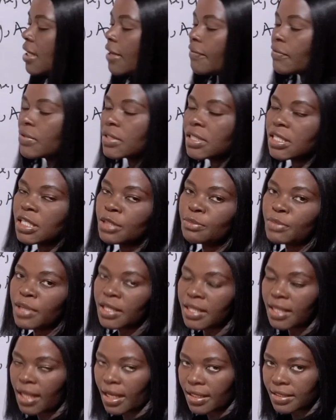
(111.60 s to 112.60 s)
70
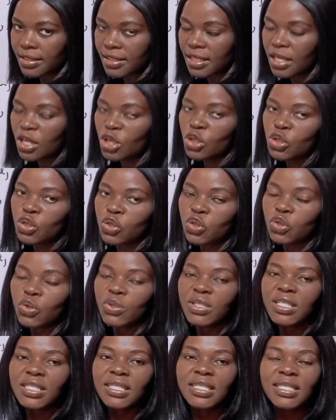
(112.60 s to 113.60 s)
meters.
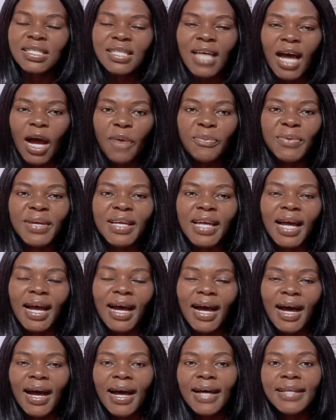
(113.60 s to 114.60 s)
So this is how we
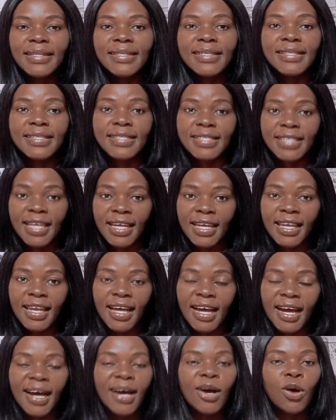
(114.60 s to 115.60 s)
can add
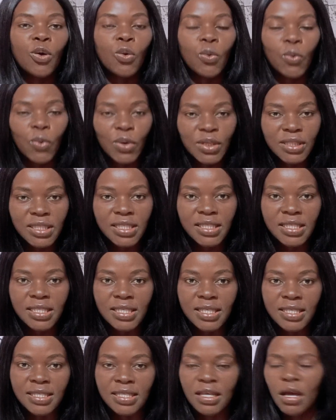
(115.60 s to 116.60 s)
scalar
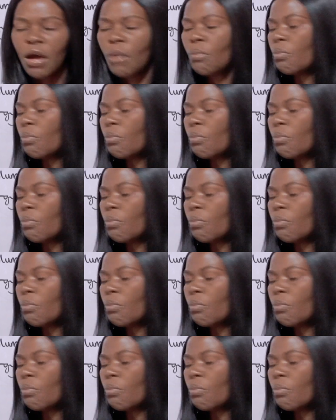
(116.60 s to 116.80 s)
quantities,